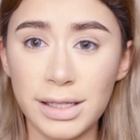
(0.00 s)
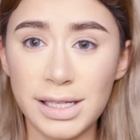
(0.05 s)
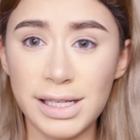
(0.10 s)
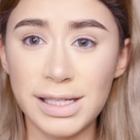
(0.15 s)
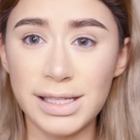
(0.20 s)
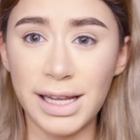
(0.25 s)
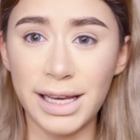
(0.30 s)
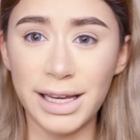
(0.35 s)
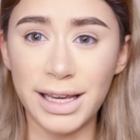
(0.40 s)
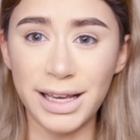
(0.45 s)
This
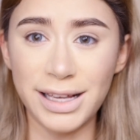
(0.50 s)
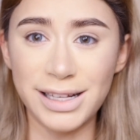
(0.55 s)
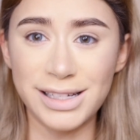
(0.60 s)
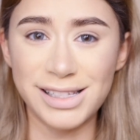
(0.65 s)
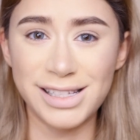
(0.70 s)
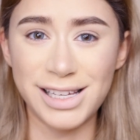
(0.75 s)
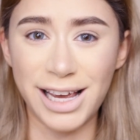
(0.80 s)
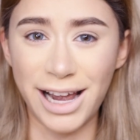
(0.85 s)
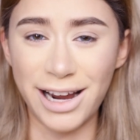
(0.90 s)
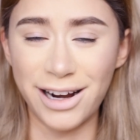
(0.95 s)
is like
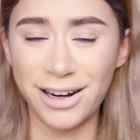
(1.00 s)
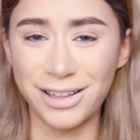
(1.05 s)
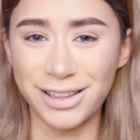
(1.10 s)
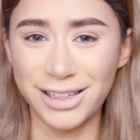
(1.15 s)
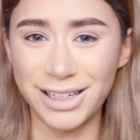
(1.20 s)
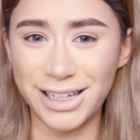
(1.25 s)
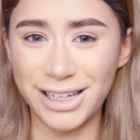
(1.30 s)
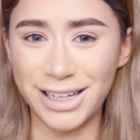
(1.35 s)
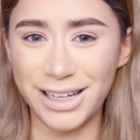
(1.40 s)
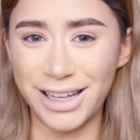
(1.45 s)

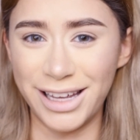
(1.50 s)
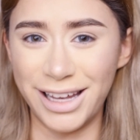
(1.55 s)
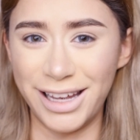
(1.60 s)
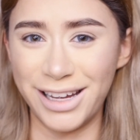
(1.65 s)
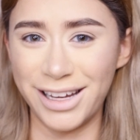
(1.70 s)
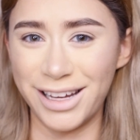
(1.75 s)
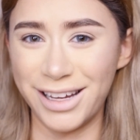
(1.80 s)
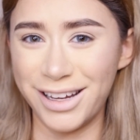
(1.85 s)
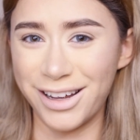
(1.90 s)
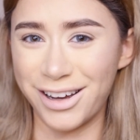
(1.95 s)
entirely
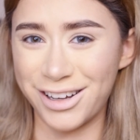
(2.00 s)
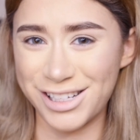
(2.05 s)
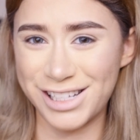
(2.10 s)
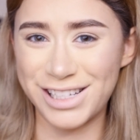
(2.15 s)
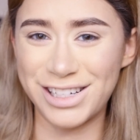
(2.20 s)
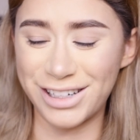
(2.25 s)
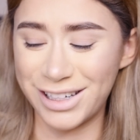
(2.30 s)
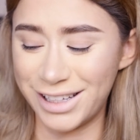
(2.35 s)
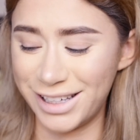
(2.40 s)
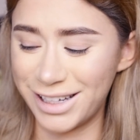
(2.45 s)
a
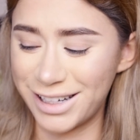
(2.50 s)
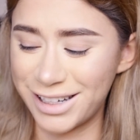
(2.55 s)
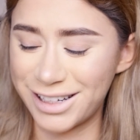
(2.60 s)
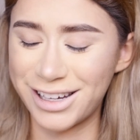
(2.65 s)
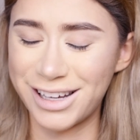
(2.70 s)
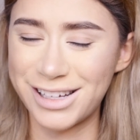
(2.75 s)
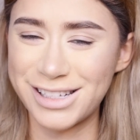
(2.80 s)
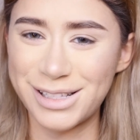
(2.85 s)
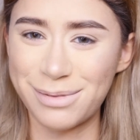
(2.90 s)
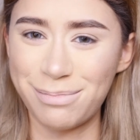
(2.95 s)
Australian
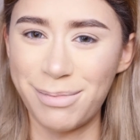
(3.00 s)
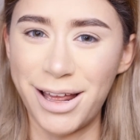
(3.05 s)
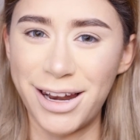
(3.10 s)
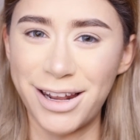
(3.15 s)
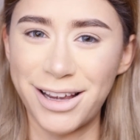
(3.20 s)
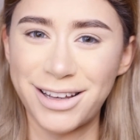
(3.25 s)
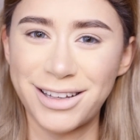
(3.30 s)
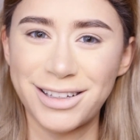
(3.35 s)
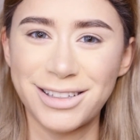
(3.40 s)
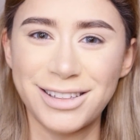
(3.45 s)

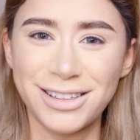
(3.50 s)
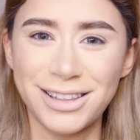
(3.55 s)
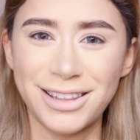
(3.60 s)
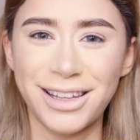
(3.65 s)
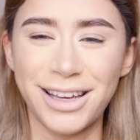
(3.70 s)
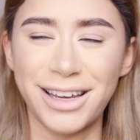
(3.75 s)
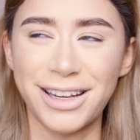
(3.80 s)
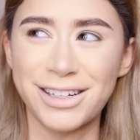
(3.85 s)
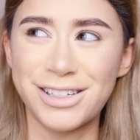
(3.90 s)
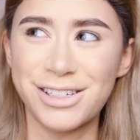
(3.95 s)
cosmetic
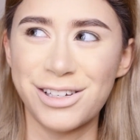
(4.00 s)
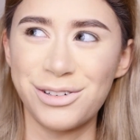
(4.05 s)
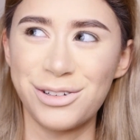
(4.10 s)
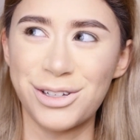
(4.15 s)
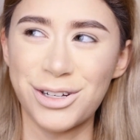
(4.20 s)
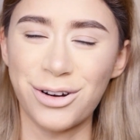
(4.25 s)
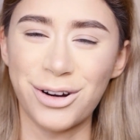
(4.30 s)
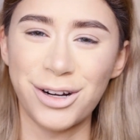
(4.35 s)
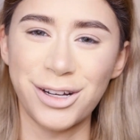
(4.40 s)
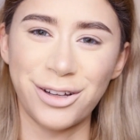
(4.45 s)
like
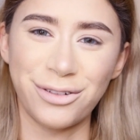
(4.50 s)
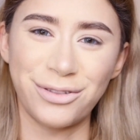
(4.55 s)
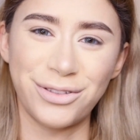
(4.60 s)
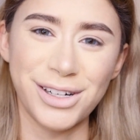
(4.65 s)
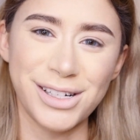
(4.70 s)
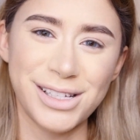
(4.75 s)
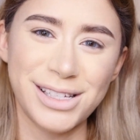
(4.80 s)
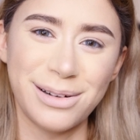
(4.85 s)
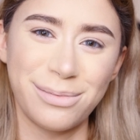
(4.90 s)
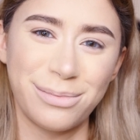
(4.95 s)
tutorial,
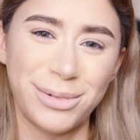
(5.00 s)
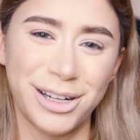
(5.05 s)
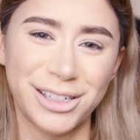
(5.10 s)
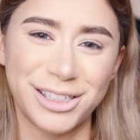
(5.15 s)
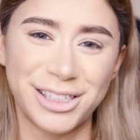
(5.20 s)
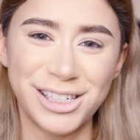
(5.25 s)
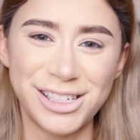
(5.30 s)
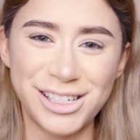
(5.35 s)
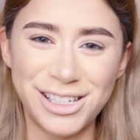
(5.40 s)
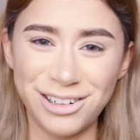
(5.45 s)
first
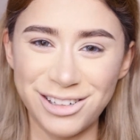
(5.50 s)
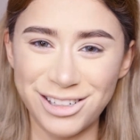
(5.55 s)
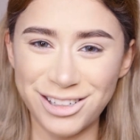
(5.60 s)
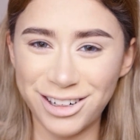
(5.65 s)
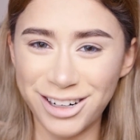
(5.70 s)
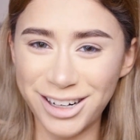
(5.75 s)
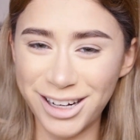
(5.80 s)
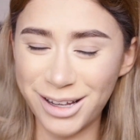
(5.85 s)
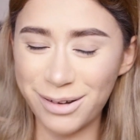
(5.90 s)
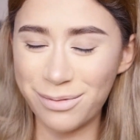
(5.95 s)
impression
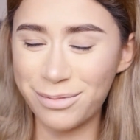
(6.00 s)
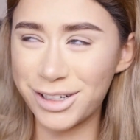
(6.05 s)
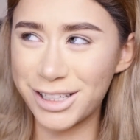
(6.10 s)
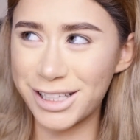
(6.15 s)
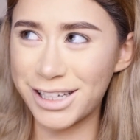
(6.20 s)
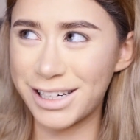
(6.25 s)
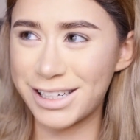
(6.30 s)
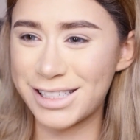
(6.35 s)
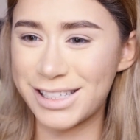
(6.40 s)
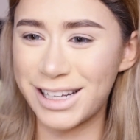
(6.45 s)
tutorial. I'm
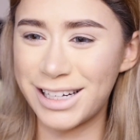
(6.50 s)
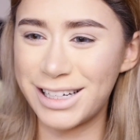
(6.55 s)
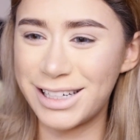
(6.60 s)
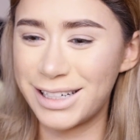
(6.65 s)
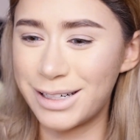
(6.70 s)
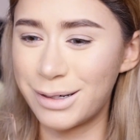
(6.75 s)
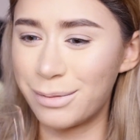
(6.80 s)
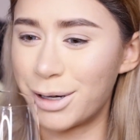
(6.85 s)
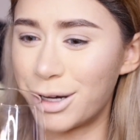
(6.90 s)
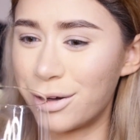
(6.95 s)
really
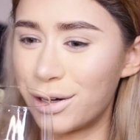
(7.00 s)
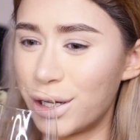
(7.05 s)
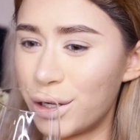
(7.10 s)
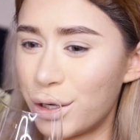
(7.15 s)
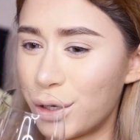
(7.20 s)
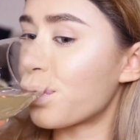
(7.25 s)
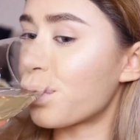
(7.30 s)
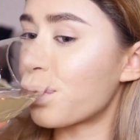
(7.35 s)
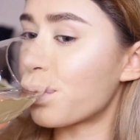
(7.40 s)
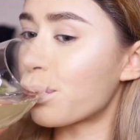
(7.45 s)
excited about
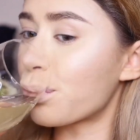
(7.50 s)
it.